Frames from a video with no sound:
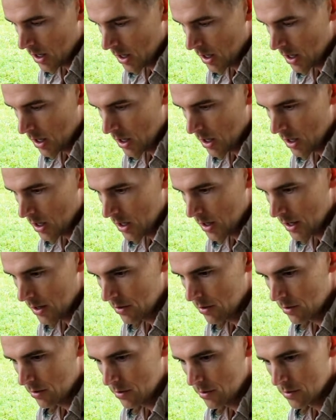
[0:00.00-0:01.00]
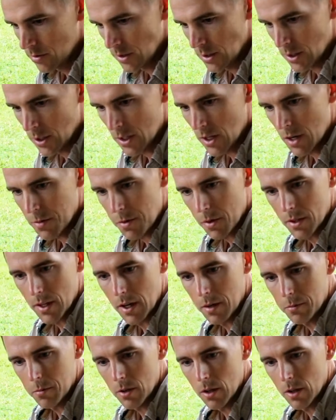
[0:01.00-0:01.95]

I had filled it up on that,